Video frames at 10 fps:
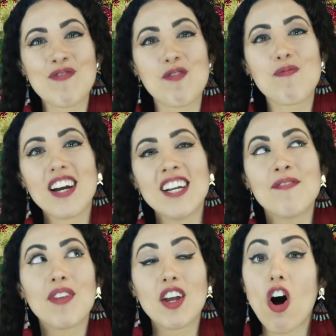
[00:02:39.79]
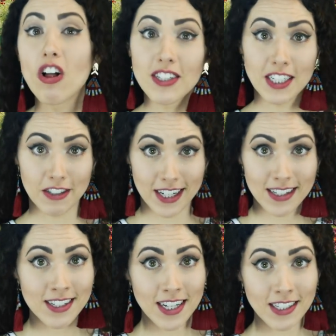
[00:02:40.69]
But in all
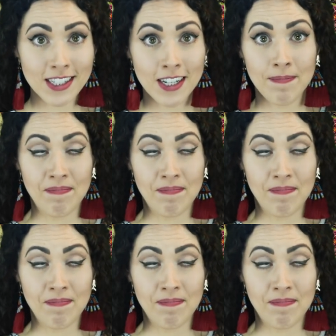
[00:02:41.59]
seriousness,